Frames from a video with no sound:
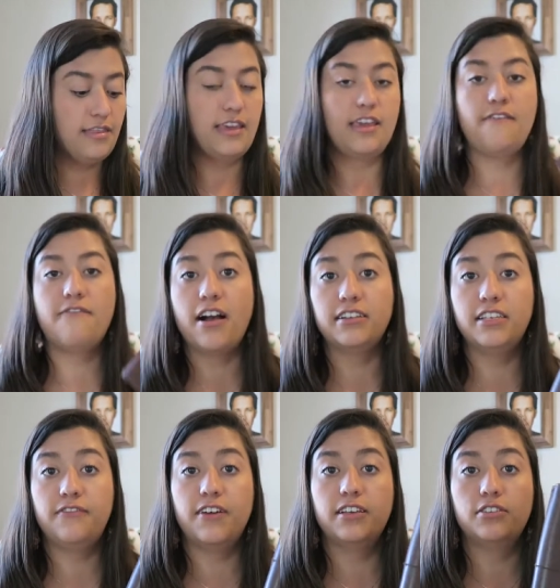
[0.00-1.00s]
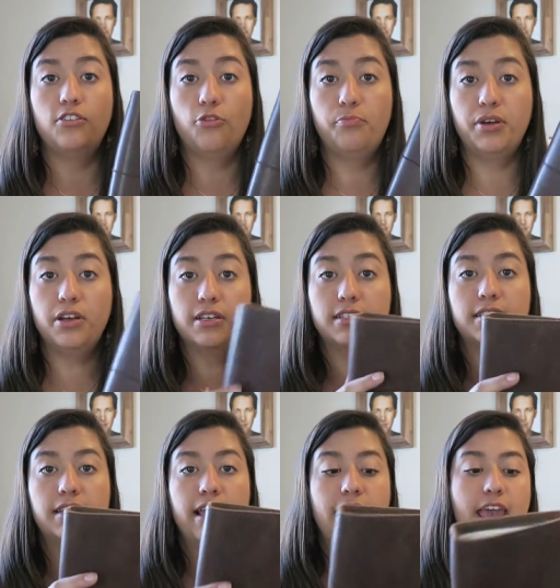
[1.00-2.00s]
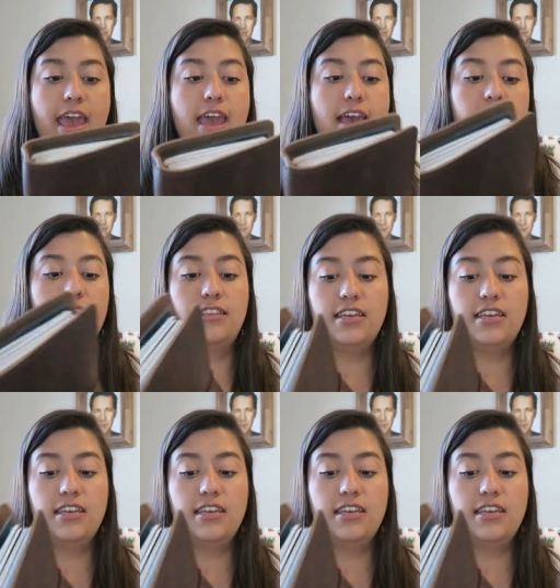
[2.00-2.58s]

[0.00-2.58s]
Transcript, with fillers: the Foxy Fix notebooks. And